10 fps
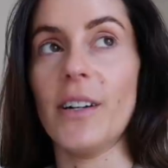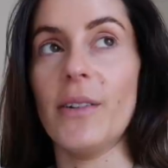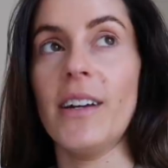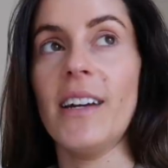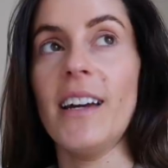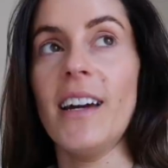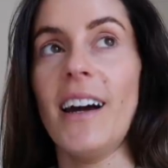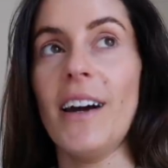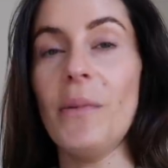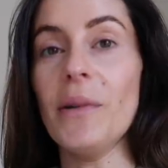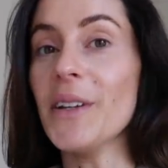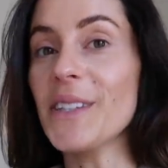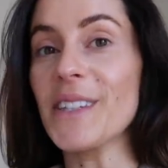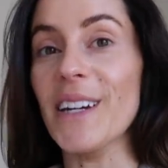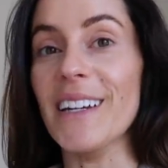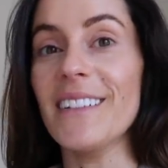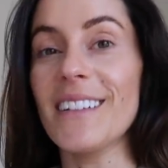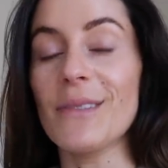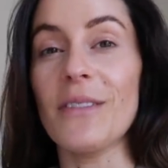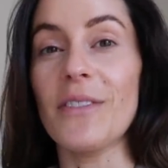So I hope it looks good
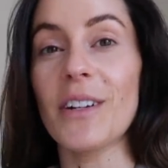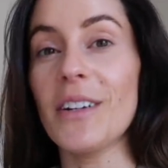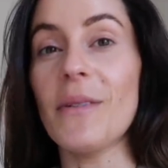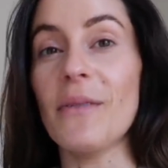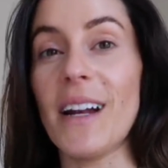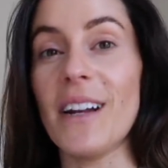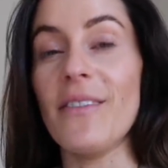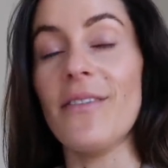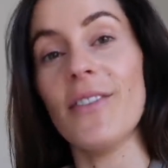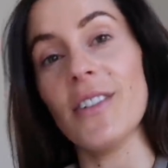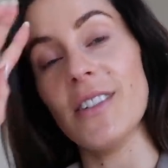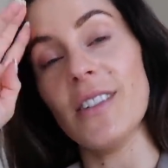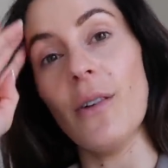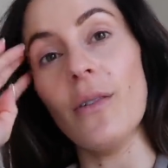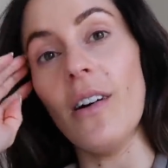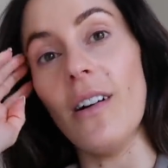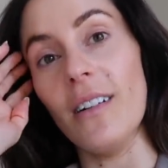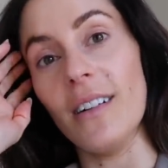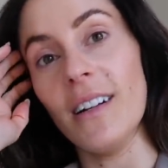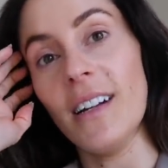because we've literally been waiting for so
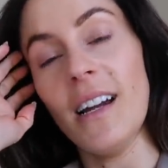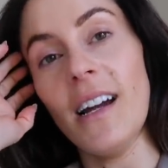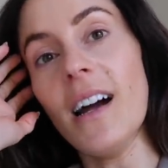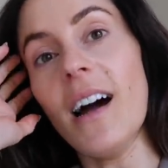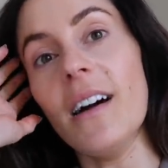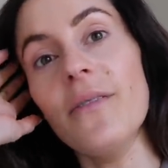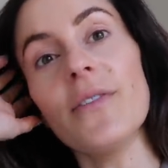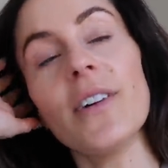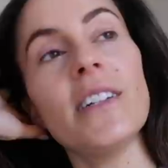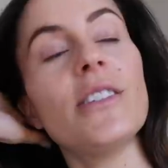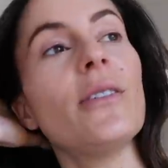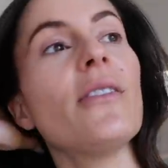long um, for it to